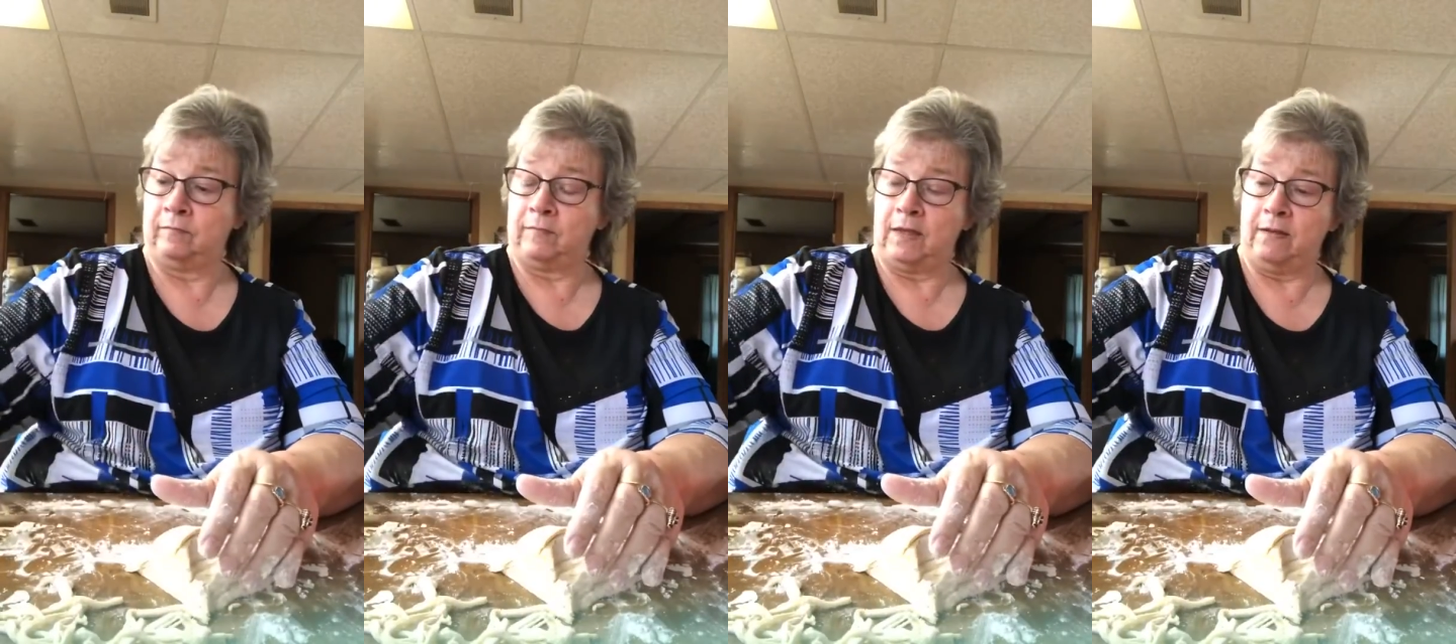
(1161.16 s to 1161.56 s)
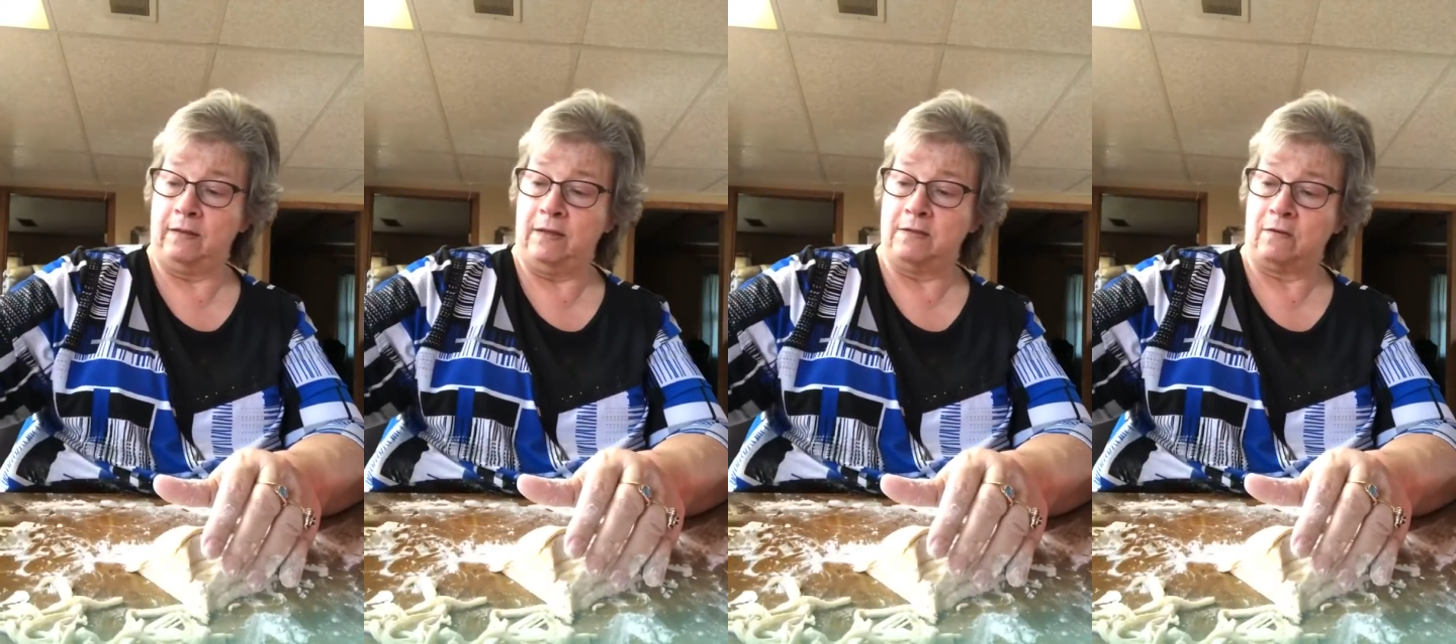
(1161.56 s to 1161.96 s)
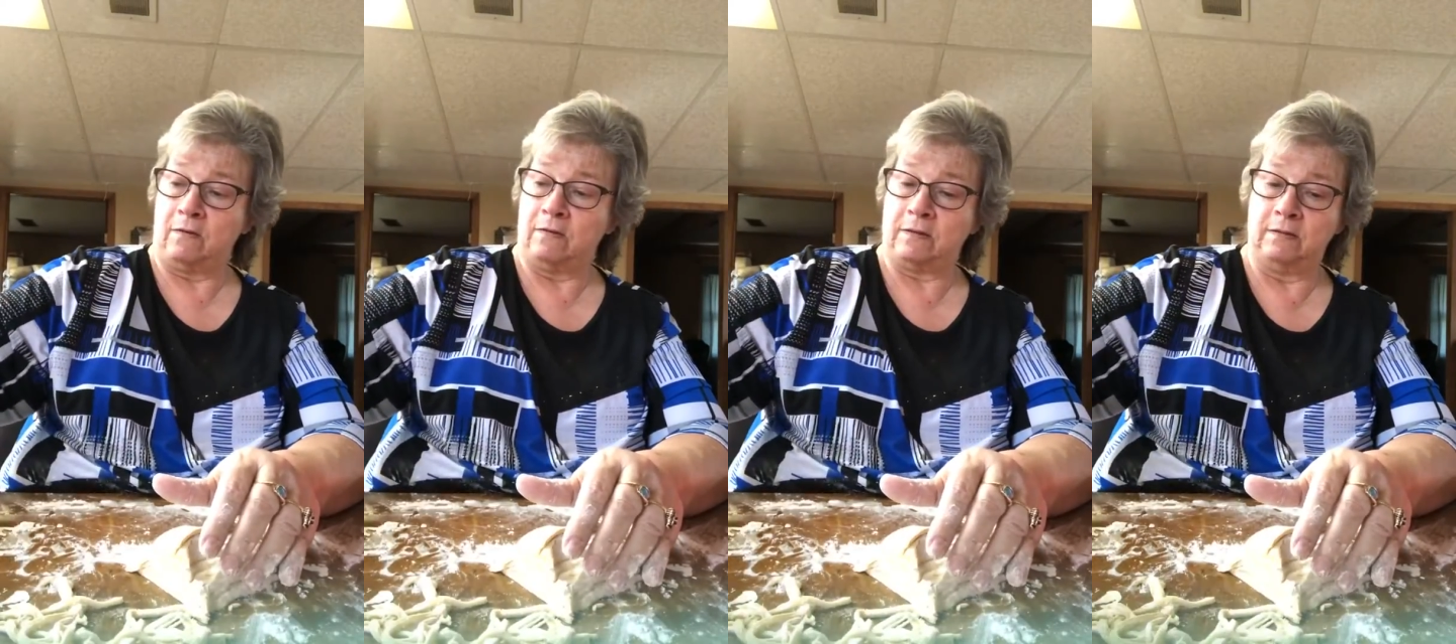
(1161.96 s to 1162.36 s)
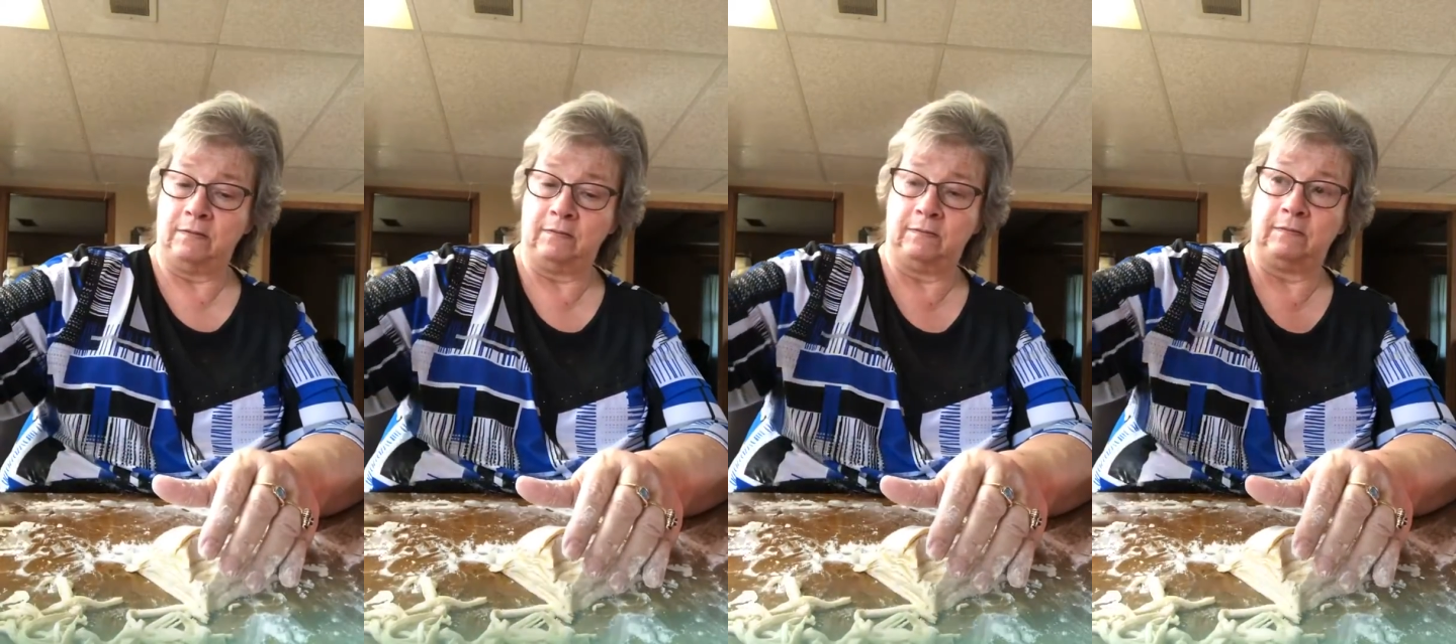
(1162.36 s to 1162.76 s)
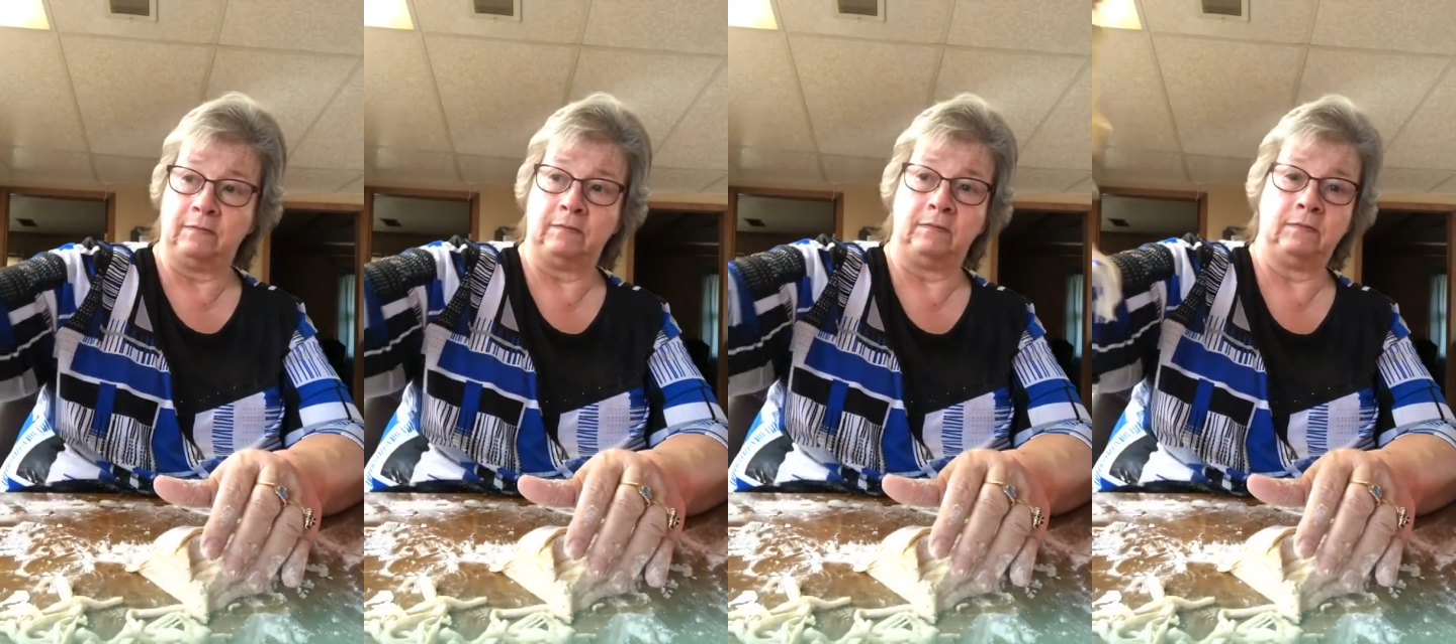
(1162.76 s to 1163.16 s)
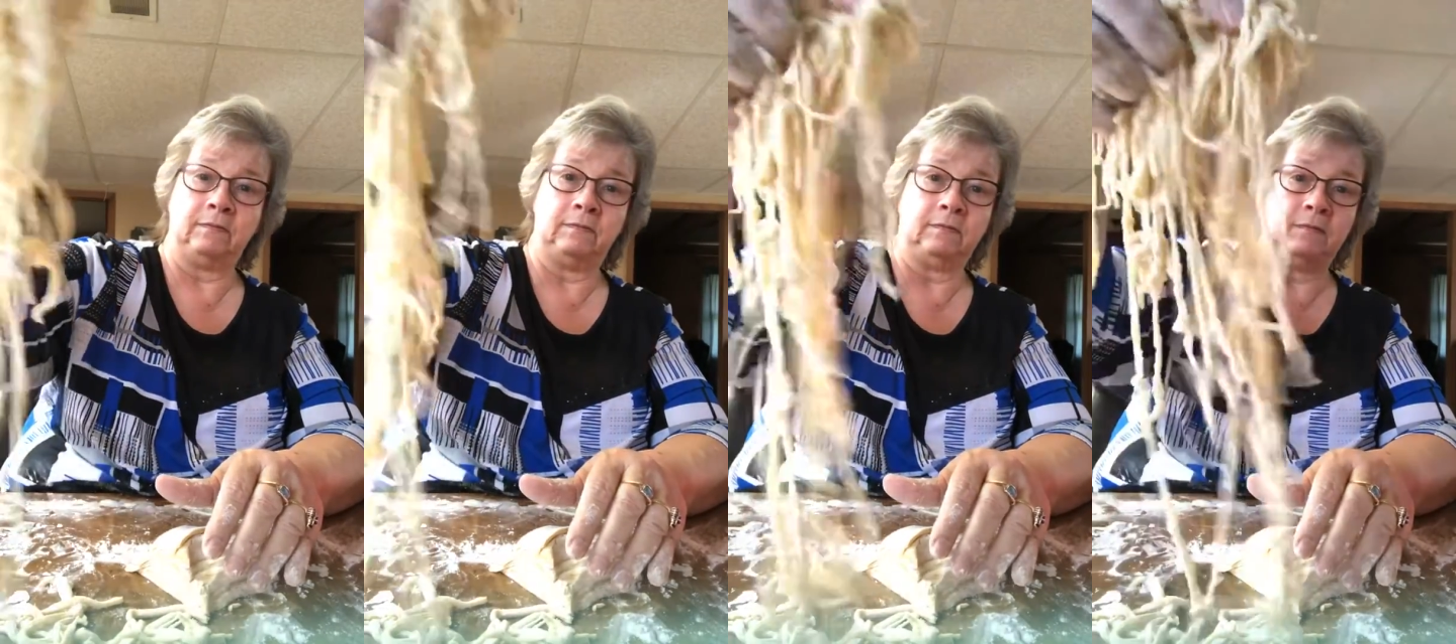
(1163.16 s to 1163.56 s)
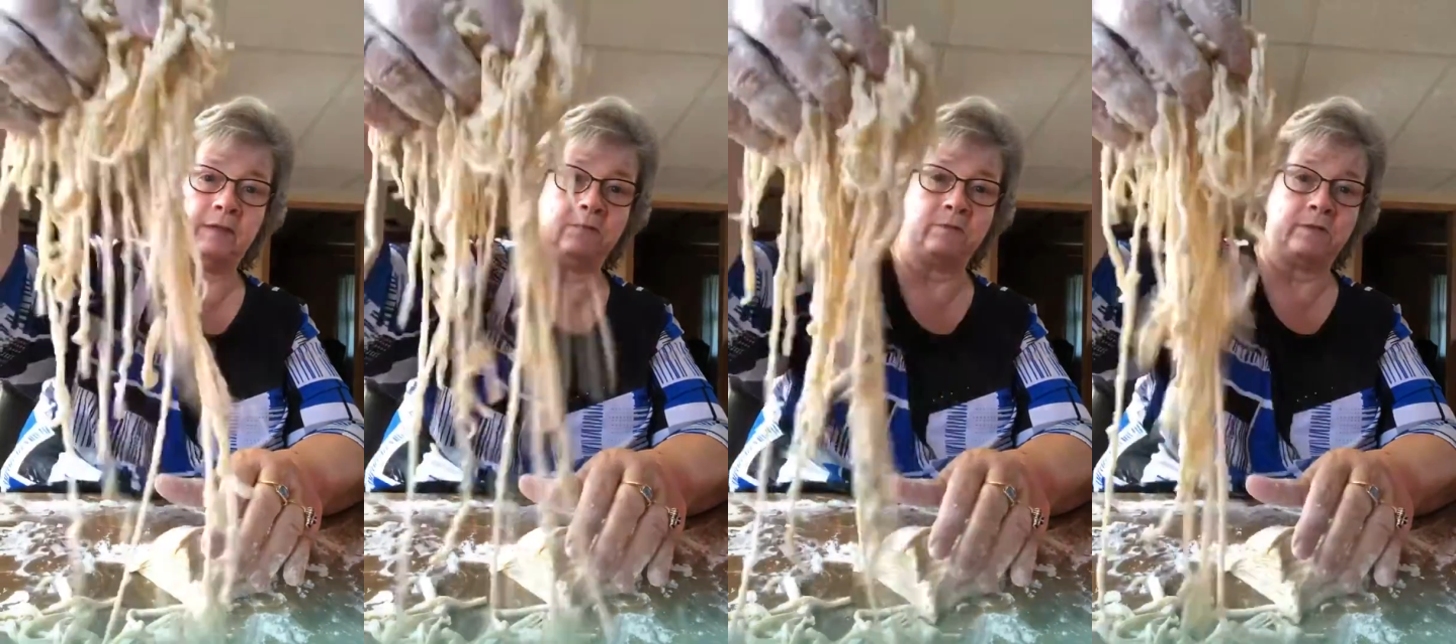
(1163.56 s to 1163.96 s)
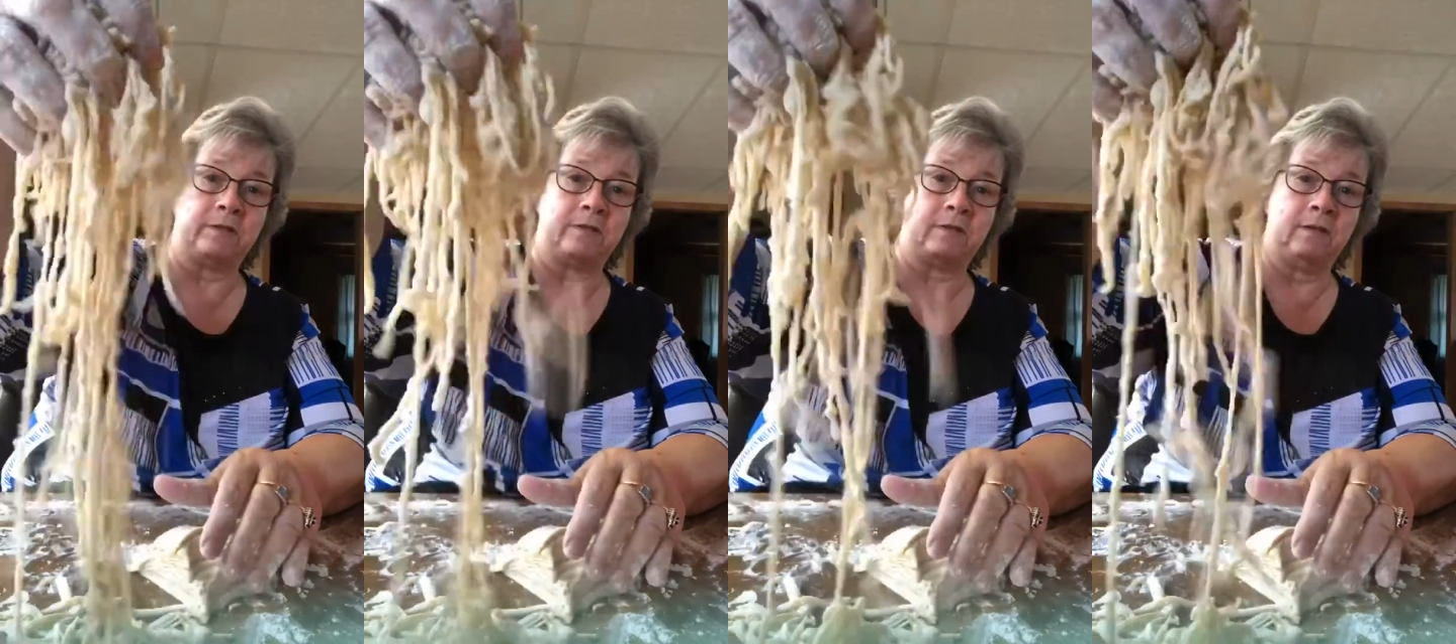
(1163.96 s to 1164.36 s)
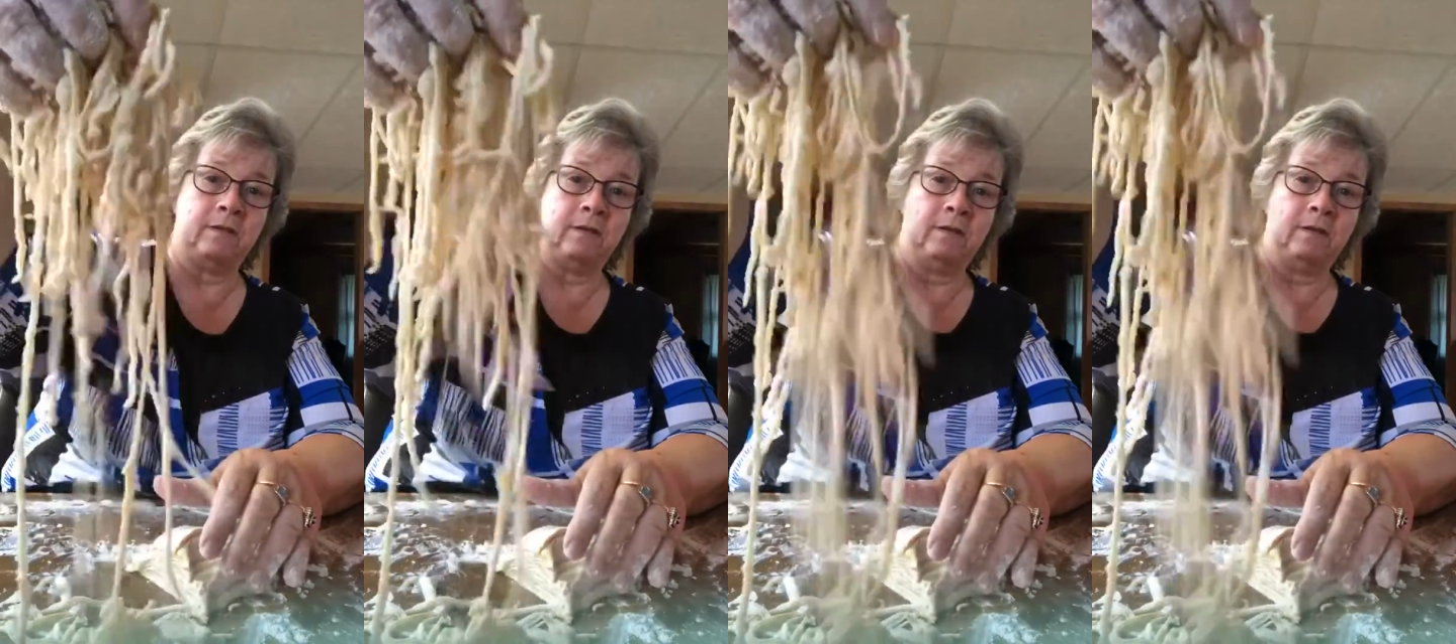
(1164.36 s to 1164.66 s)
and these aren't. These are just,